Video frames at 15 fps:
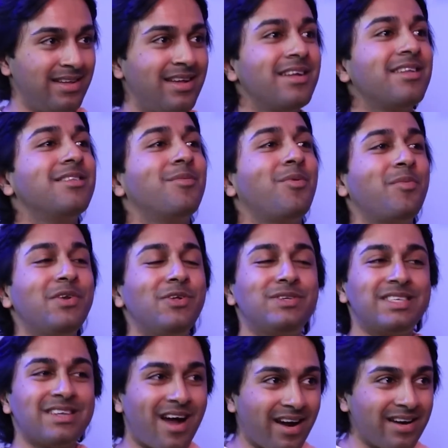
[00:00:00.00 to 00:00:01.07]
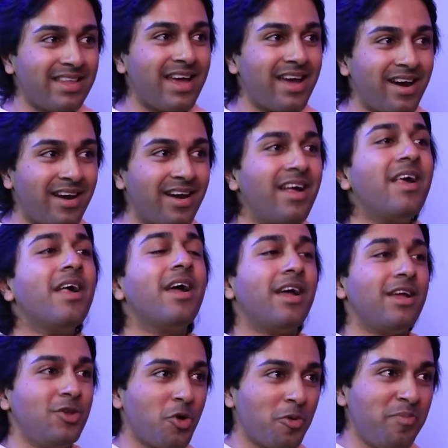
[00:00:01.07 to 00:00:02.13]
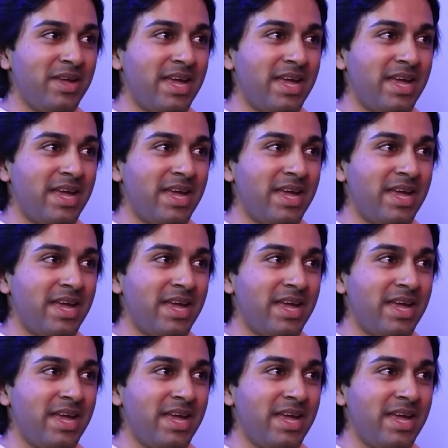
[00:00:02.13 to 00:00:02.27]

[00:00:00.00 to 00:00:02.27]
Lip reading: The moment you start there, your